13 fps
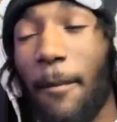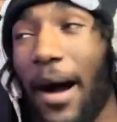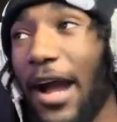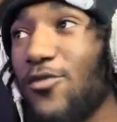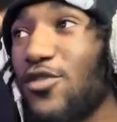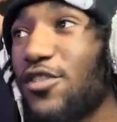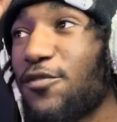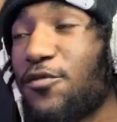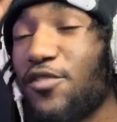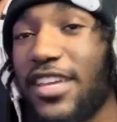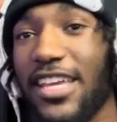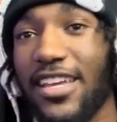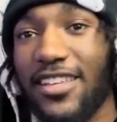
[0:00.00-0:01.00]
my was
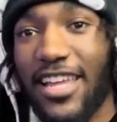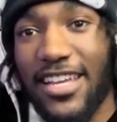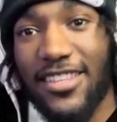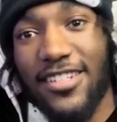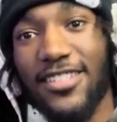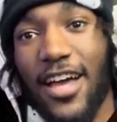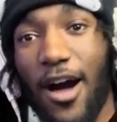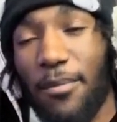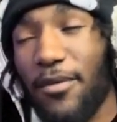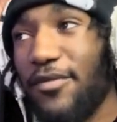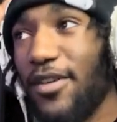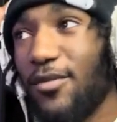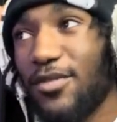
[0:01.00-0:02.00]
freaking like the, the, top
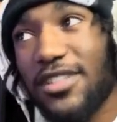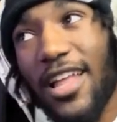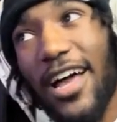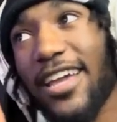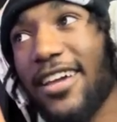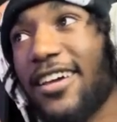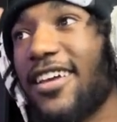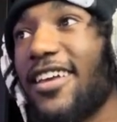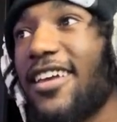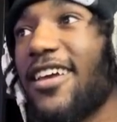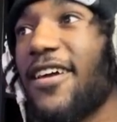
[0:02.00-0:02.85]
of it was like one of